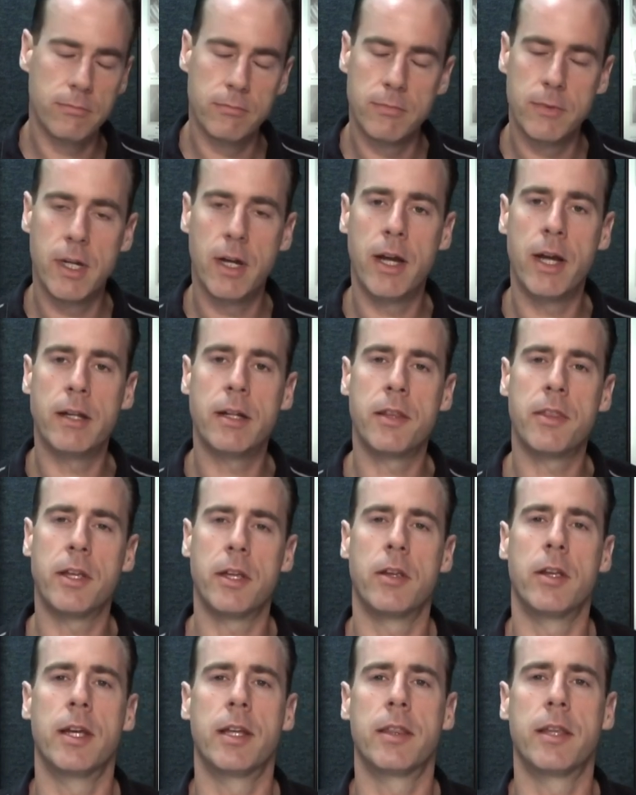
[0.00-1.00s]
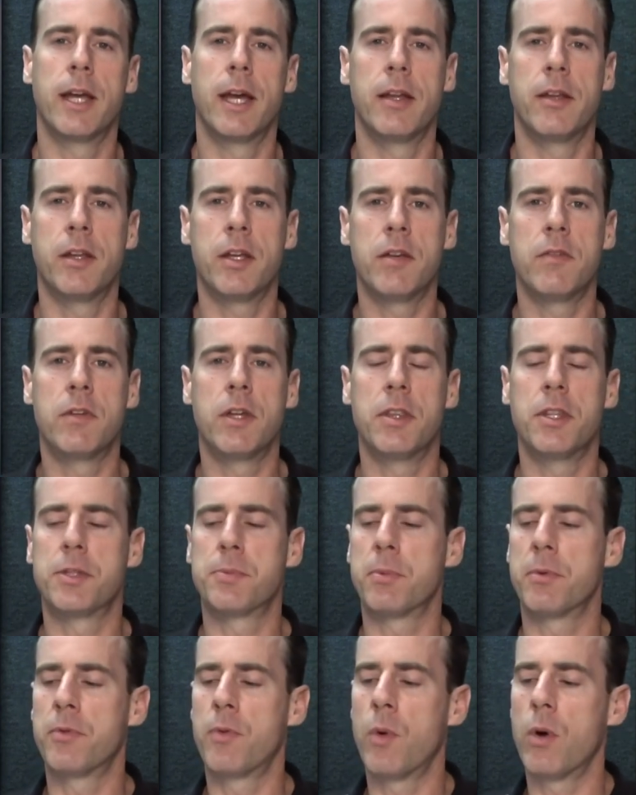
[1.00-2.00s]
Alright, I think you get the idea. You've done this
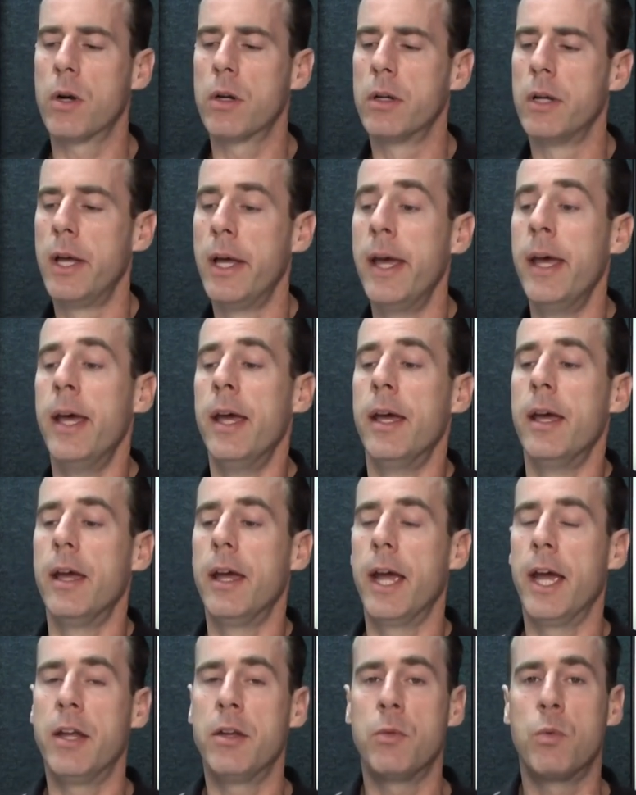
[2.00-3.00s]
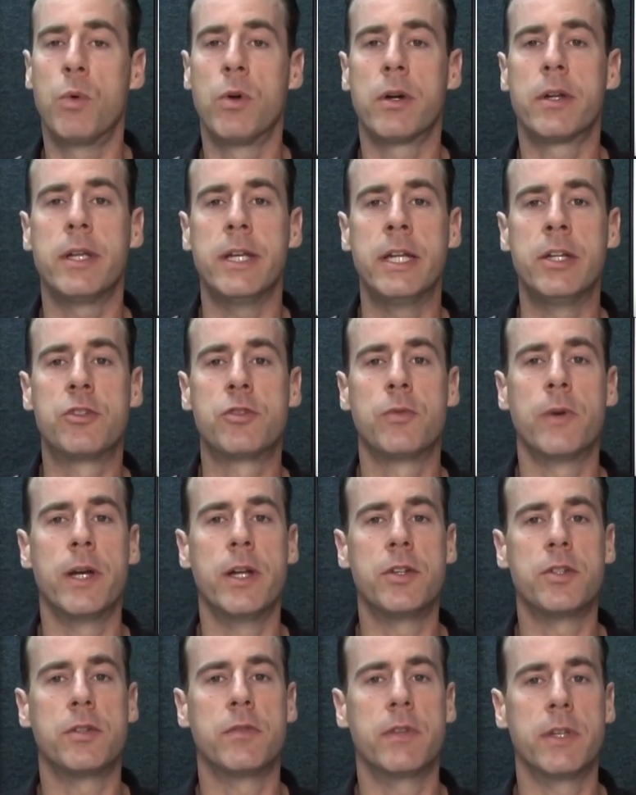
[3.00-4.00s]
before. And work each
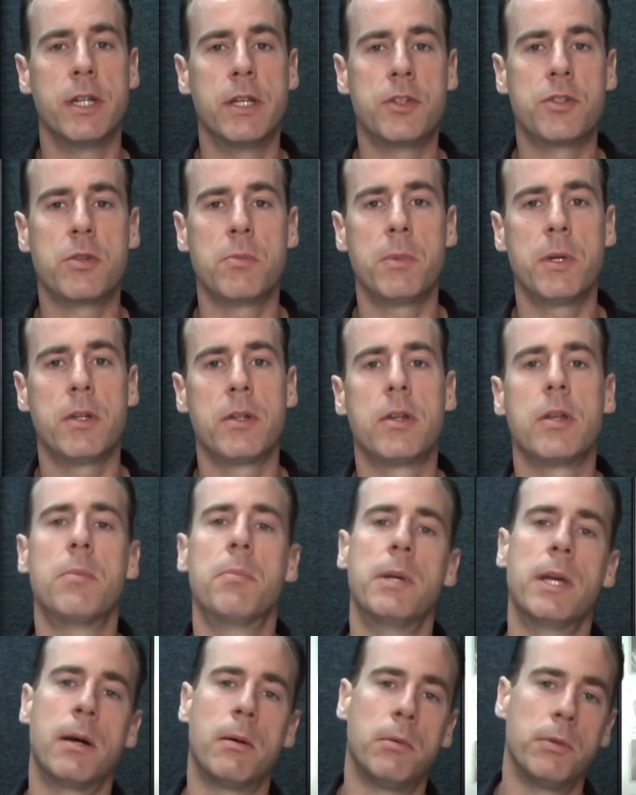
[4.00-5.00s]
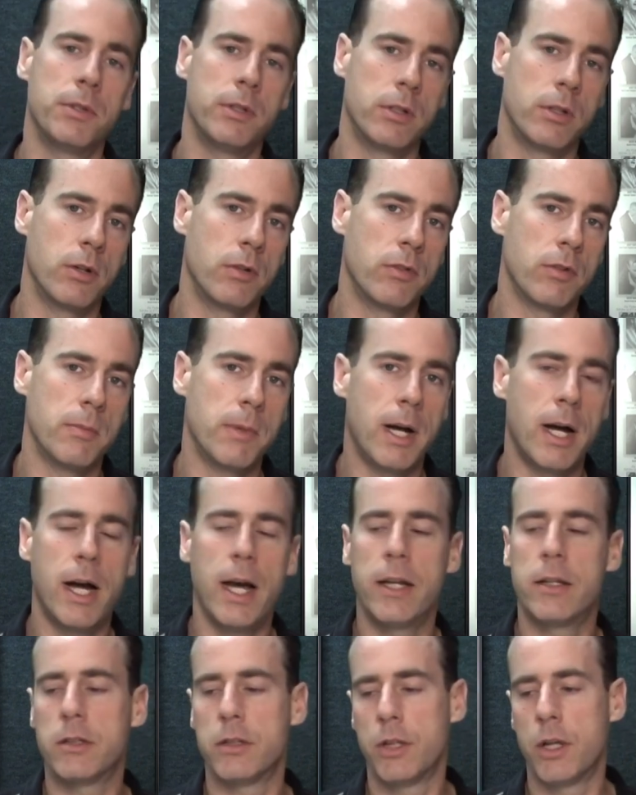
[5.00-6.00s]
range of the instrument, be able to go from
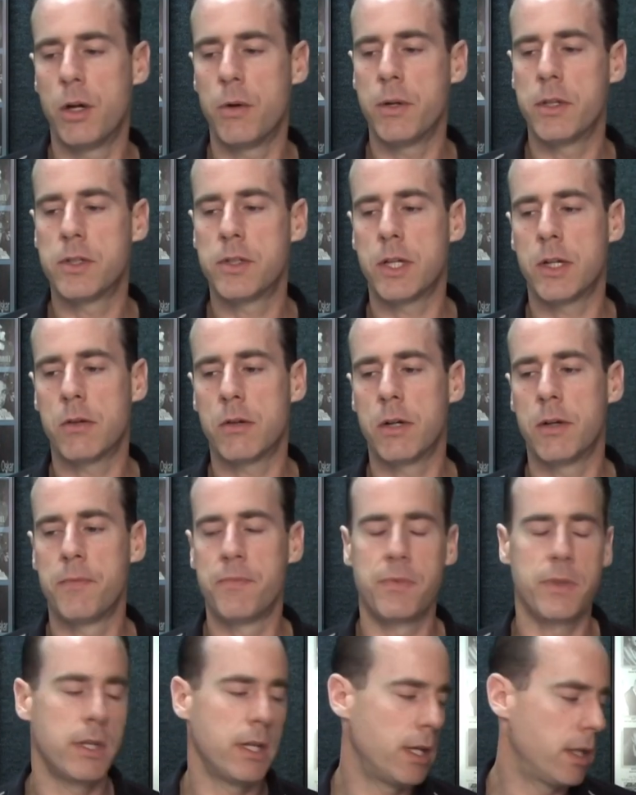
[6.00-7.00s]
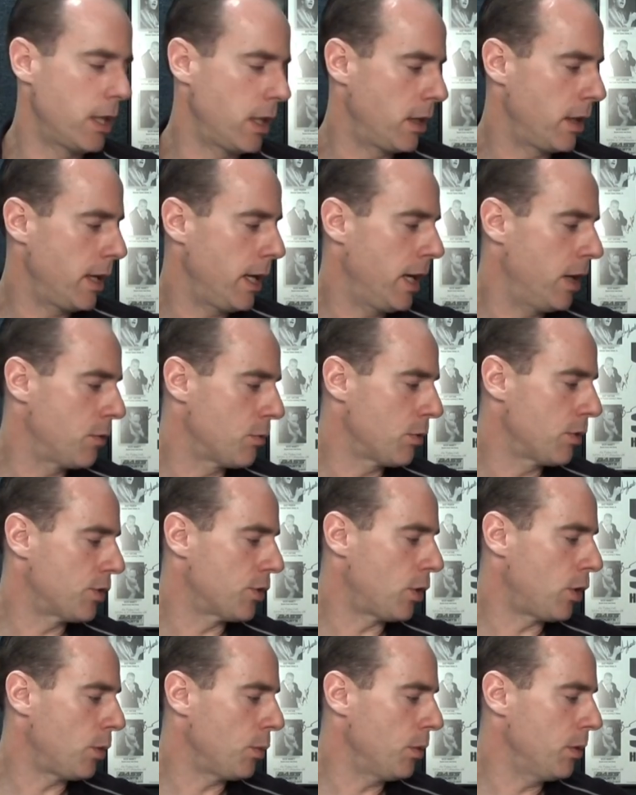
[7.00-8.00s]
high to low, etc. And then the end
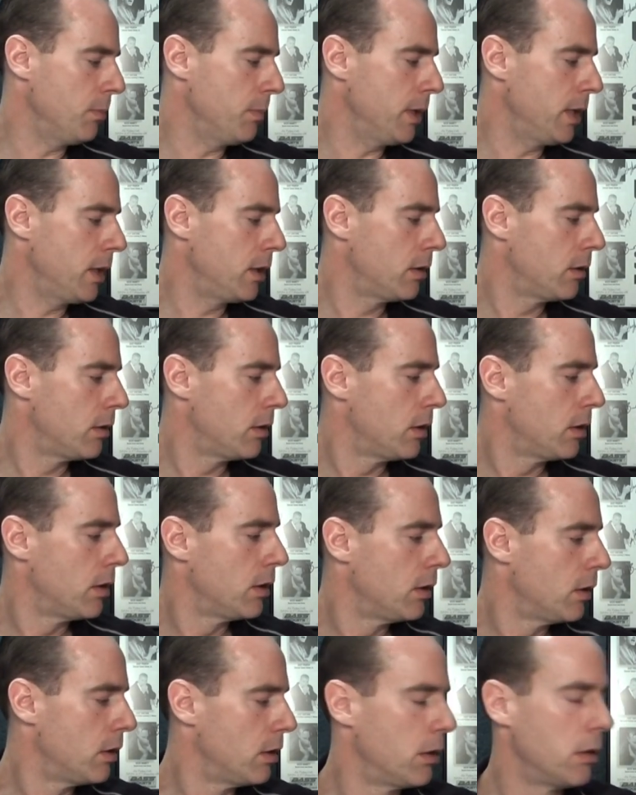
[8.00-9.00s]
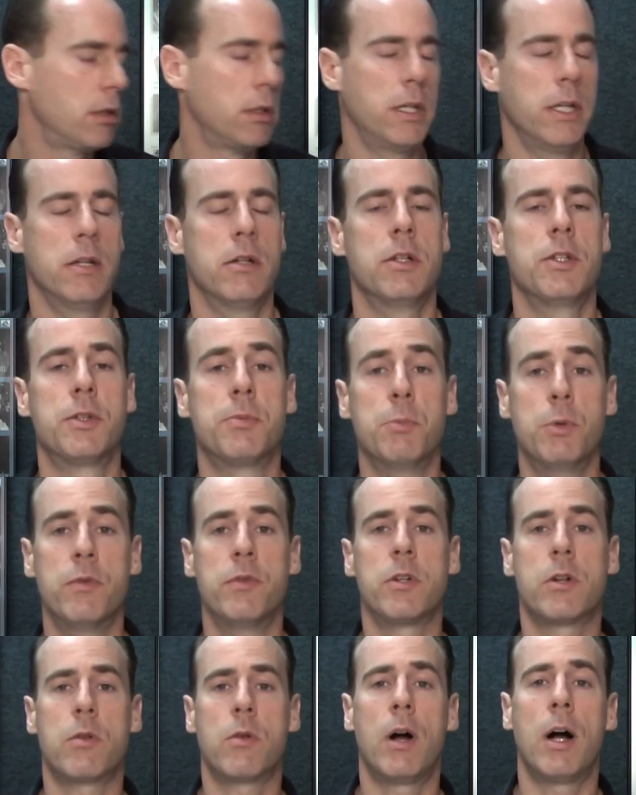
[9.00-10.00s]
result would be, here is
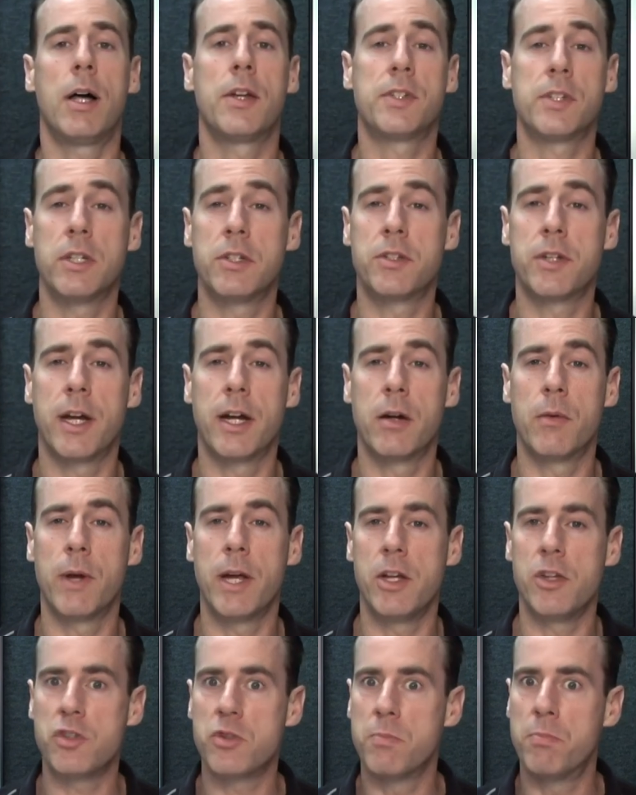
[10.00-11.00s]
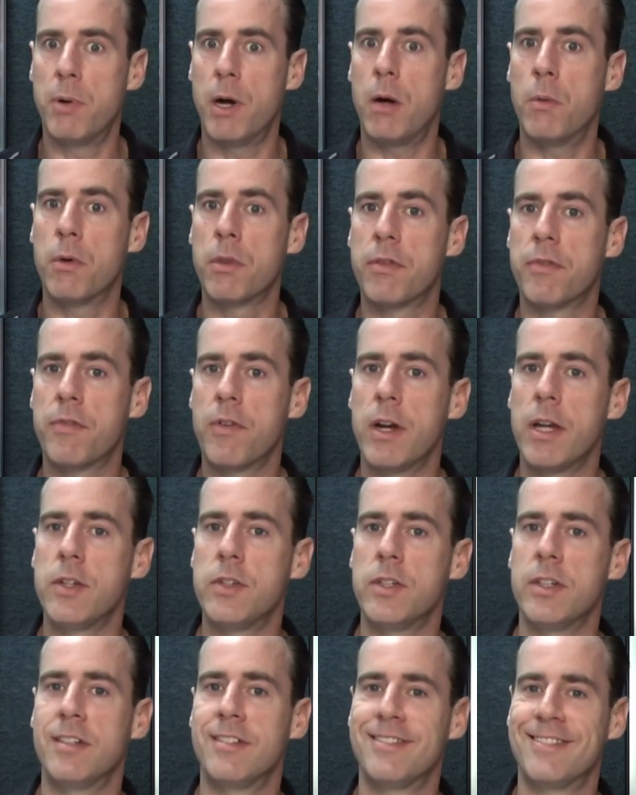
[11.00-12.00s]
moving across the entire range, but with
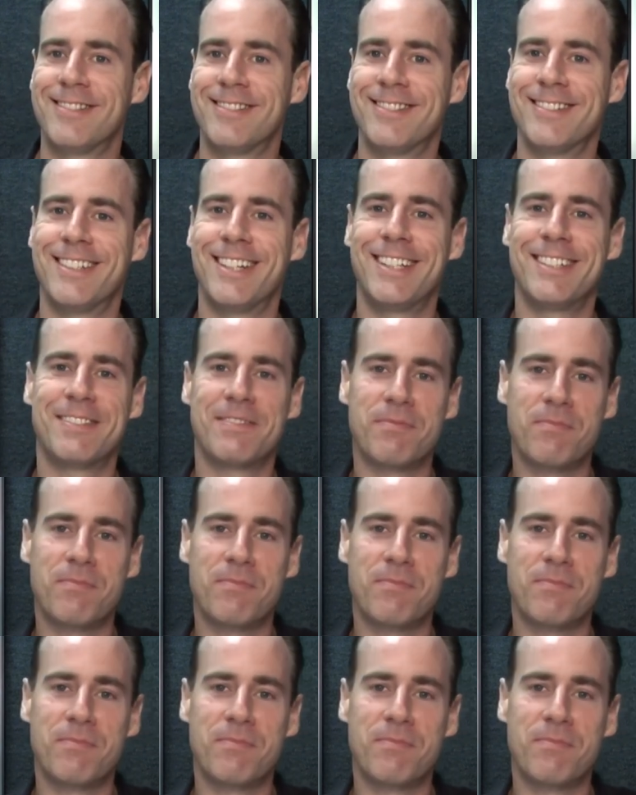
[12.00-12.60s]
phrasing, right?